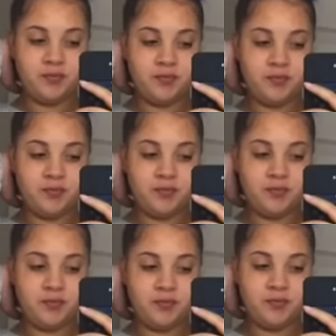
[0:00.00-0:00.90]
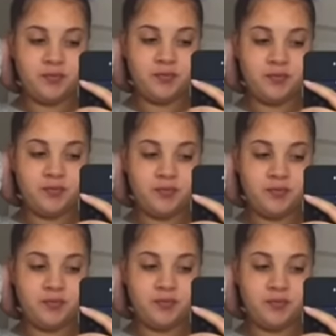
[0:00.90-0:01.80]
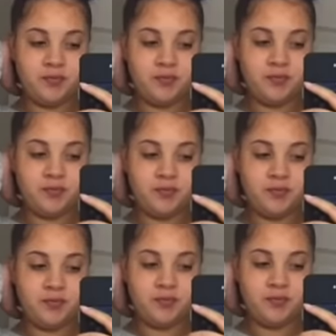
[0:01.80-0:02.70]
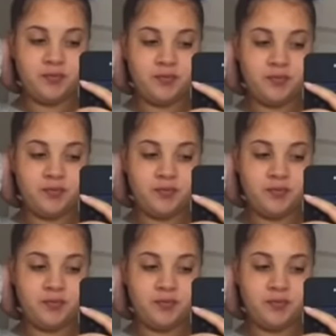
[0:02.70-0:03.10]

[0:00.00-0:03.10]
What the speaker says: The person shown says nothing.